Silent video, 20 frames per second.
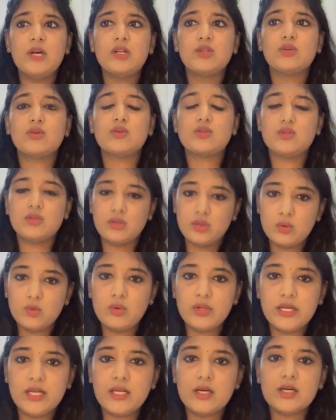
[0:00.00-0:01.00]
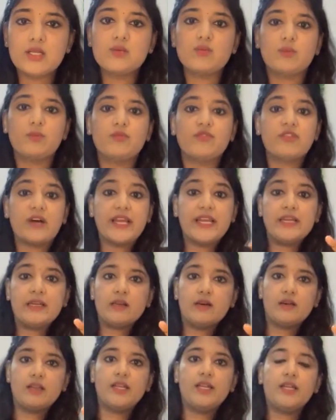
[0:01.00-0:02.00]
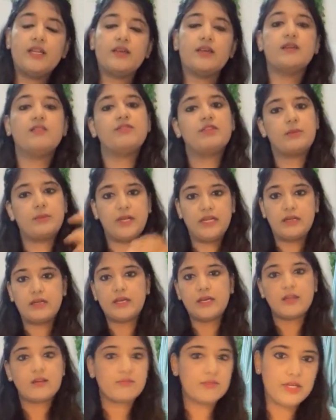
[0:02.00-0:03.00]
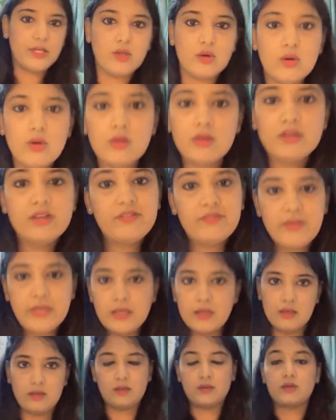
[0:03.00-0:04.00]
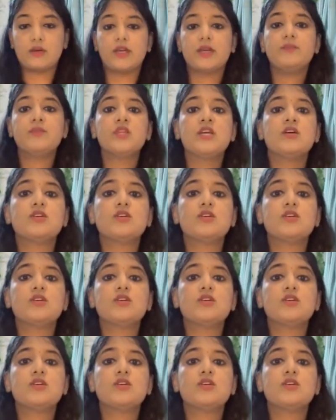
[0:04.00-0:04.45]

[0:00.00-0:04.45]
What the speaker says: Those new readers would find reading it from entire video difficult, okay.